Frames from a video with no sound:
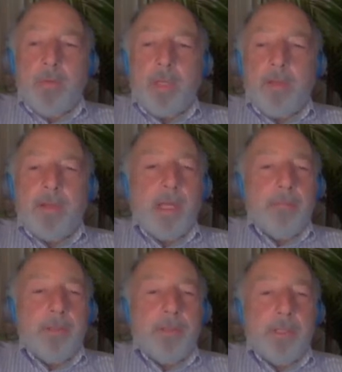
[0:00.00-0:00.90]
we can see
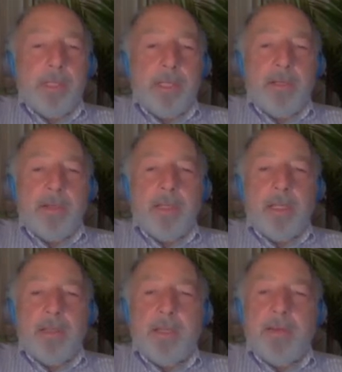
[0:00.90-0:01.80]
opportunities
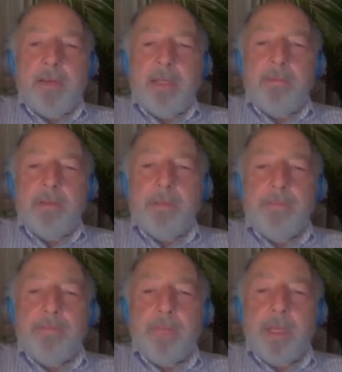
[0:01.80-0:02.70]
at the next level.
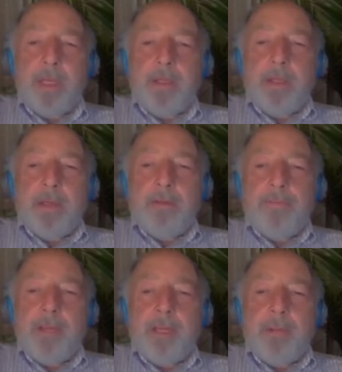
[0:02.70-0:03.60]
This
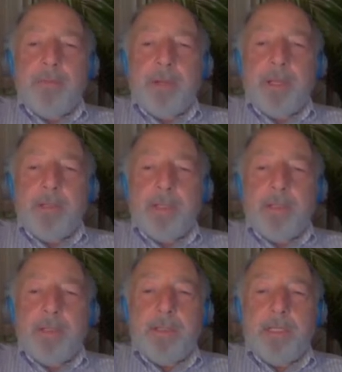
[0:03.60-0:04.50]
refinement
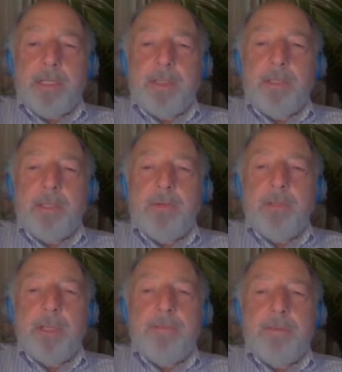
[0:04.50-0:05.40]
process can continue
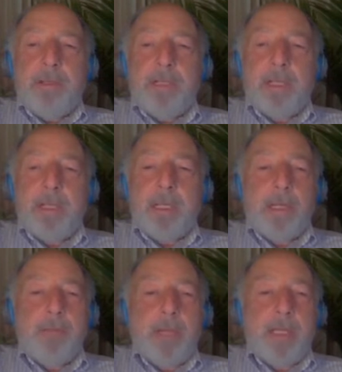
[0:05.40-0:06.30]
indefinitely, and
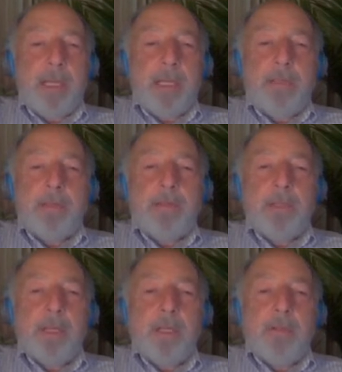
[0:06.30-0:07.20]
in many
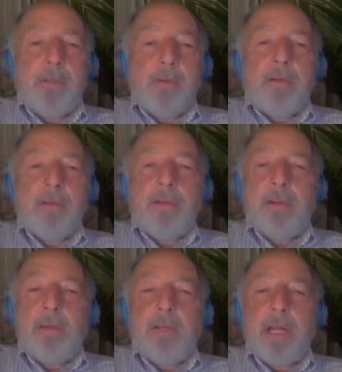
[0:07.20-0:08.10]
cases, new
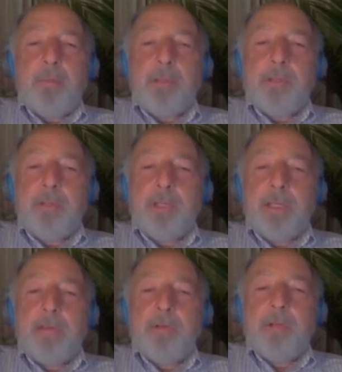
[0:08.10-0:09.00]
sources and
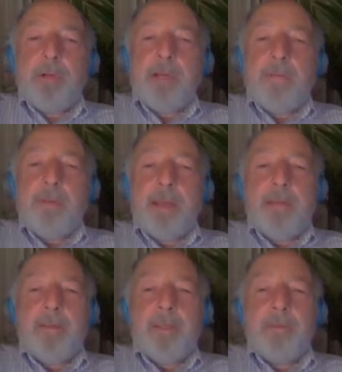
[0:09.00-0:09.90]
opportunities will arise
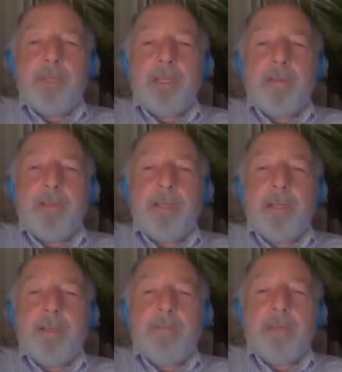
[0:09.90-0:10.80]
faster than we can
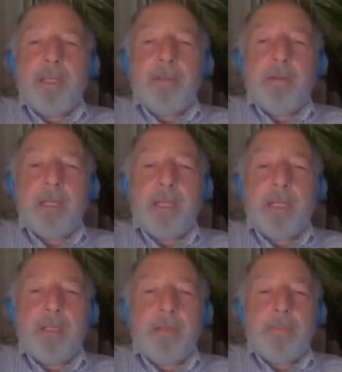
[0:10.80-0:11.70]
utilize the value at
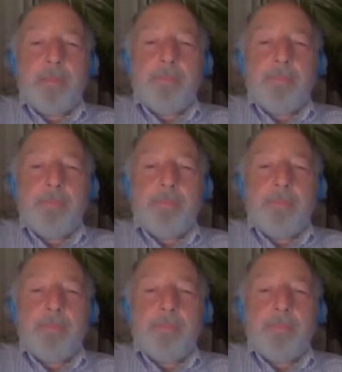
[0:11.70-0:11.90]
hand.